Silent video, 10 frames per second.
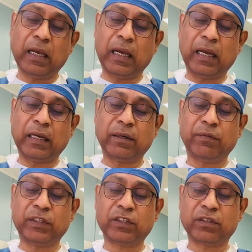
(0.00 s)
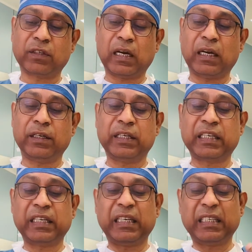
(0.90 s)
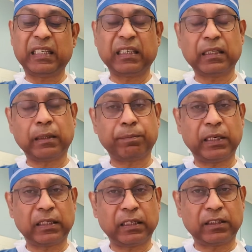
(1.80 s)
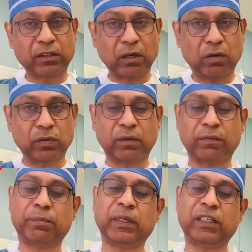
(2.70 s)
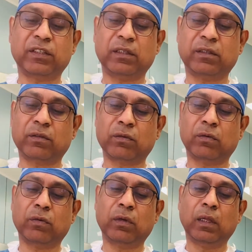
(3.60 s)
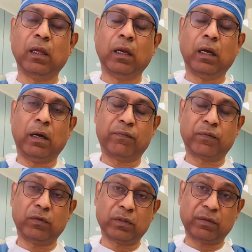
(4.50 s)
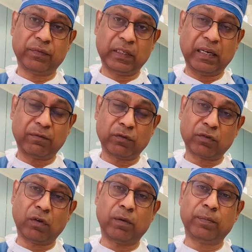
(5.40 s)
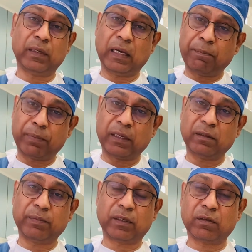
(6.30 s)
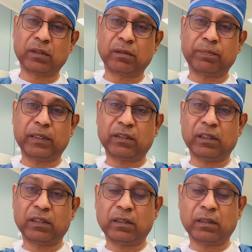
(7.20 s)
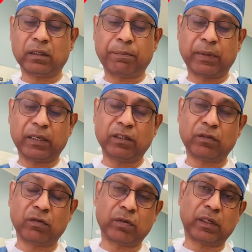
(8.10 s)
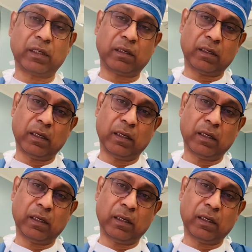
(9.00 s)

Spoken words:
and which start decreasing the platelets counts of the patients. So of course we have to stop the heparin, because this patient heparin is not a